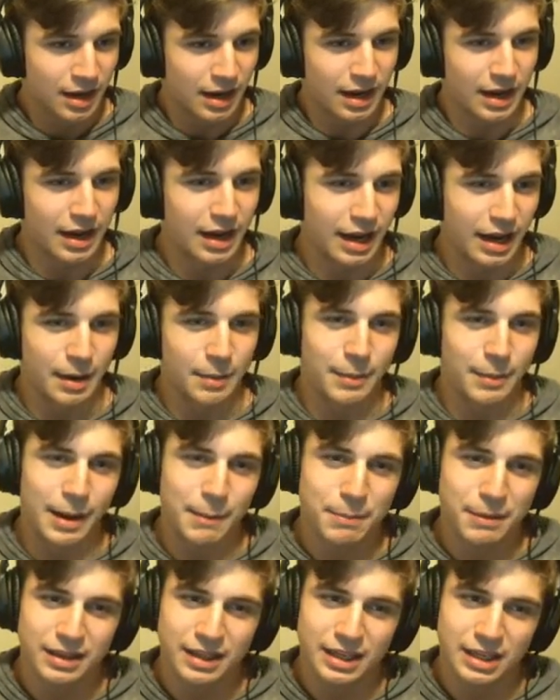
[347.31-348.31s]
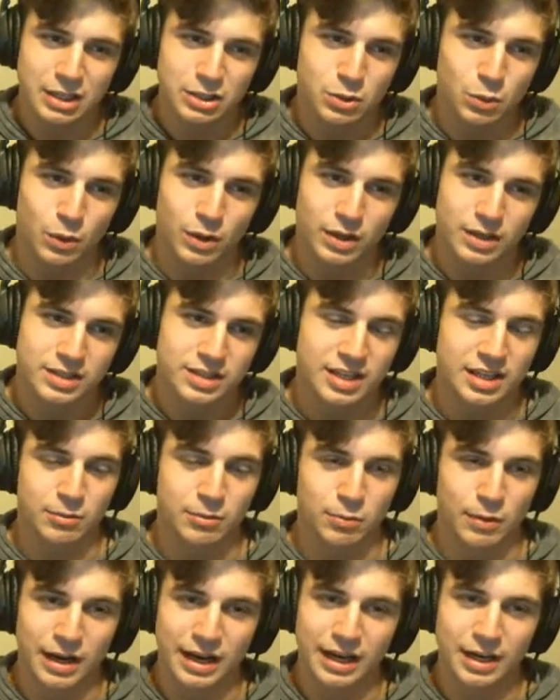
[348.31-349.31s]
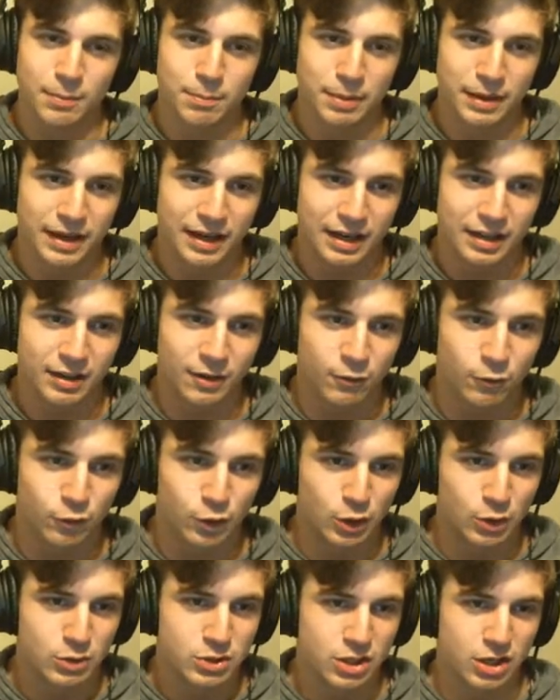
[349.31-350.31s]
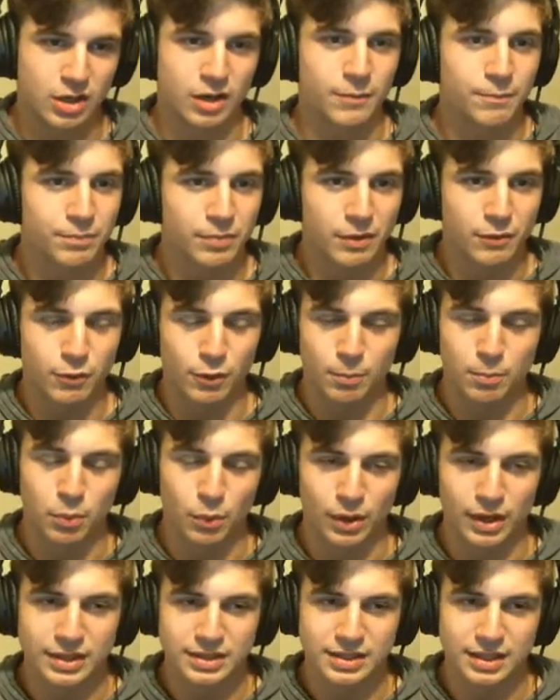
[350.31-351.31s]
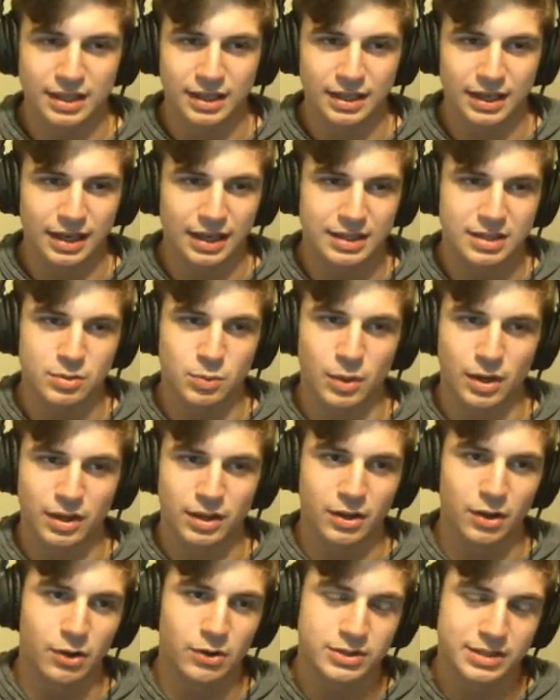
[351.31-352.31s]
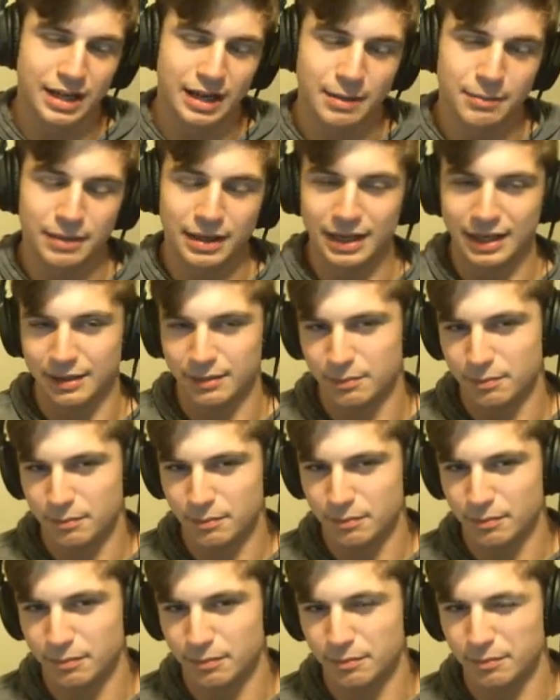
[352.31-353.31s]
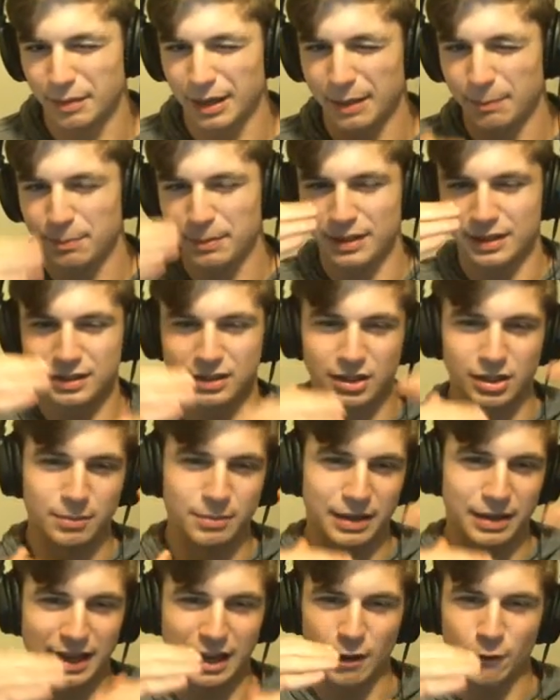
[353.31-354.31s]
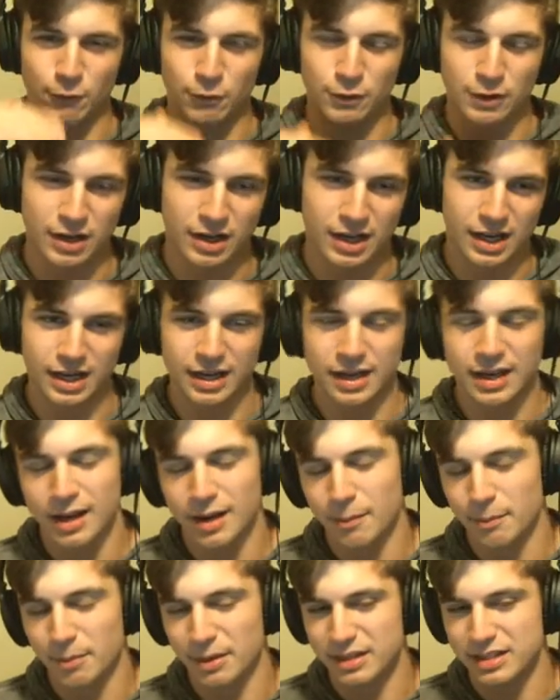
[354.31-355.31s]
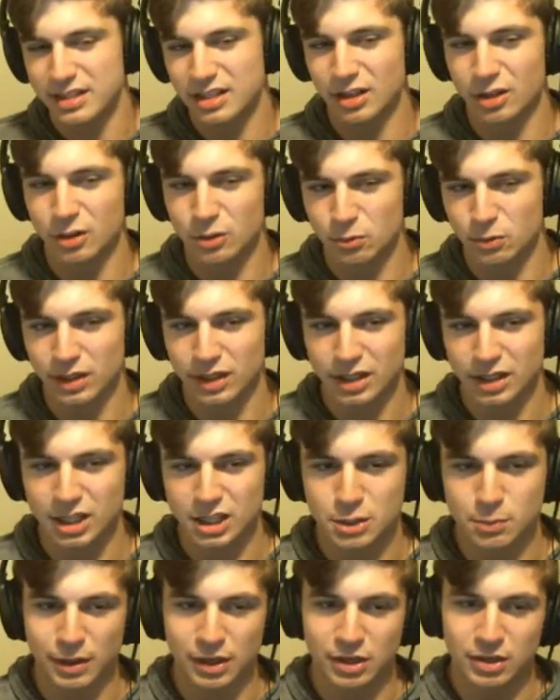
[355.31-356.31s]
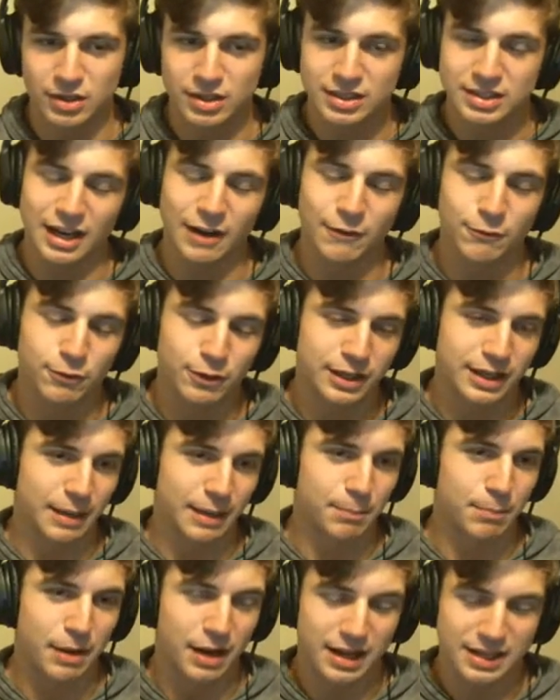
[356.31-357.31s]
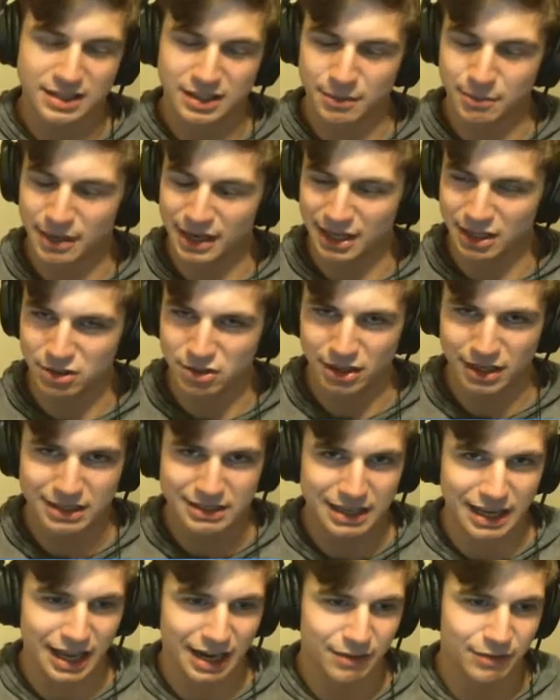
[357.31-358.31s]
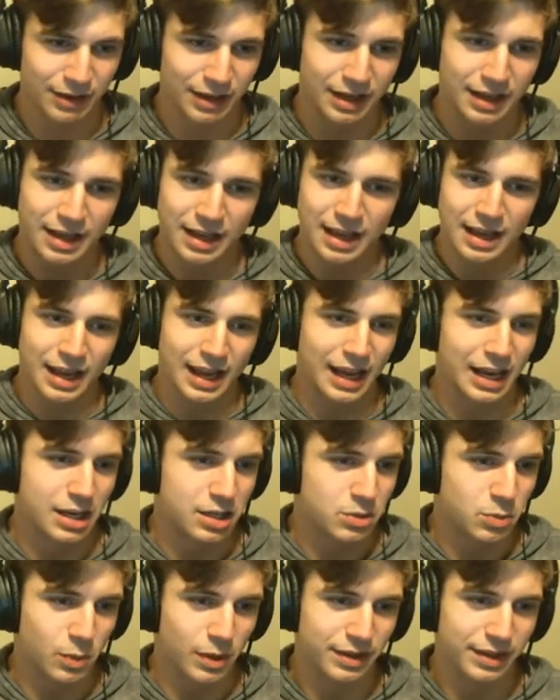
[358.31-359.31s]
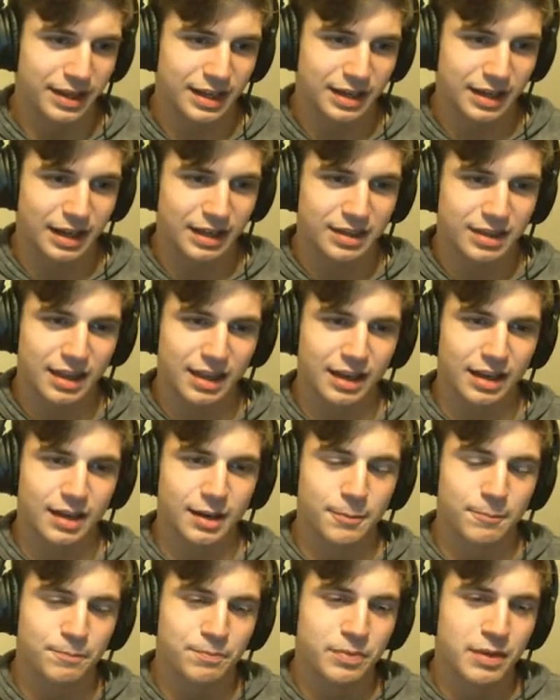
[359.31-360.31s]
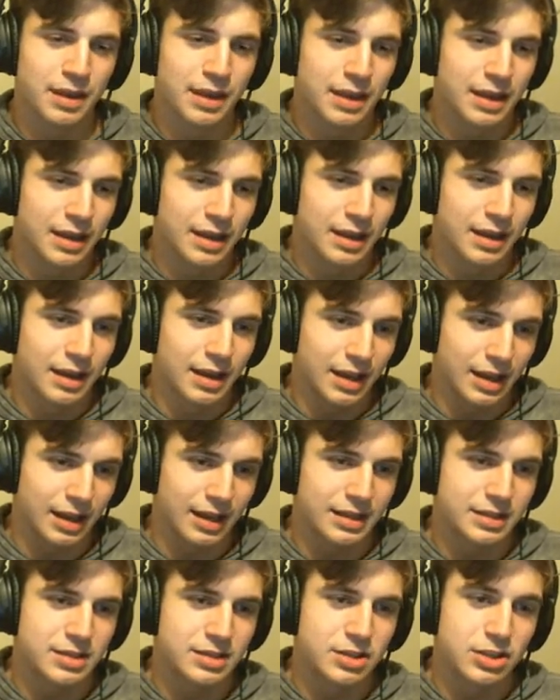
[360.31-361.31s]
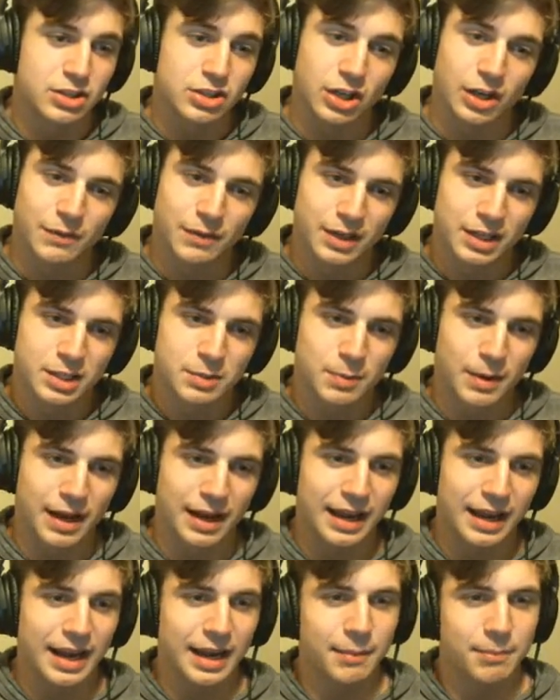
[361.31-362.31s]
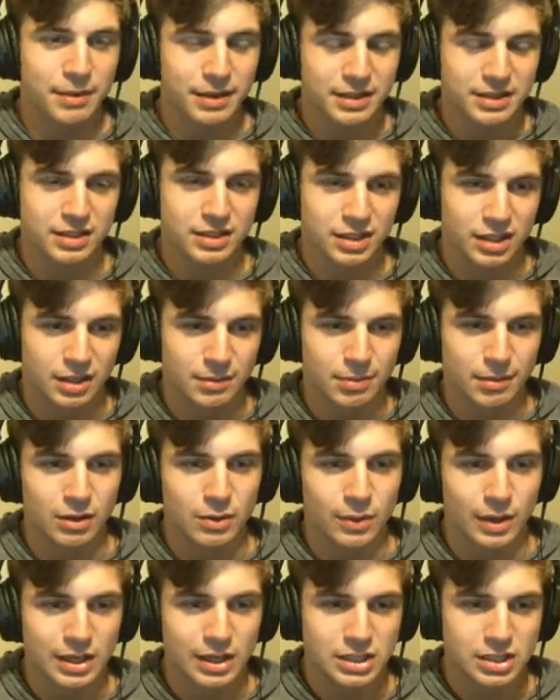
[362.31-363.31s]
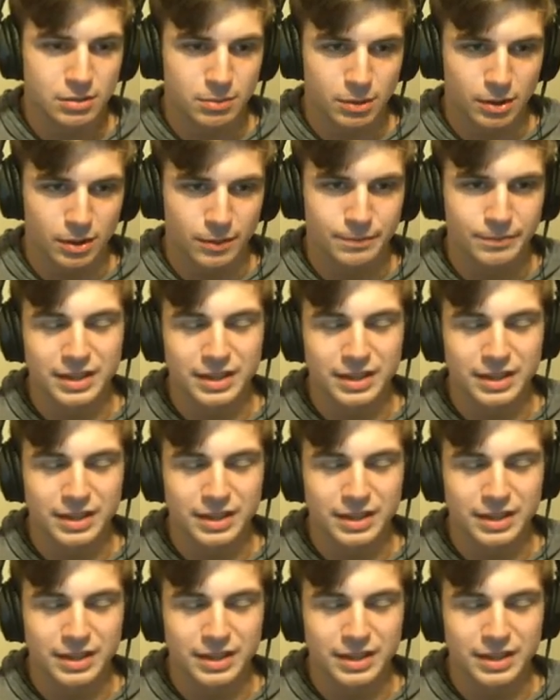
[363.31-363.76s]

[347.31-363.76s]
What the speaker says: I might be leaning towards rank B in the future for Poison. It's one of those that I might be a little bit iffy on, but it's still a really good spell. You can definitely get positive mana trades out of it, and it's one that I think is deserving a spot A, but it's a little bit questionable.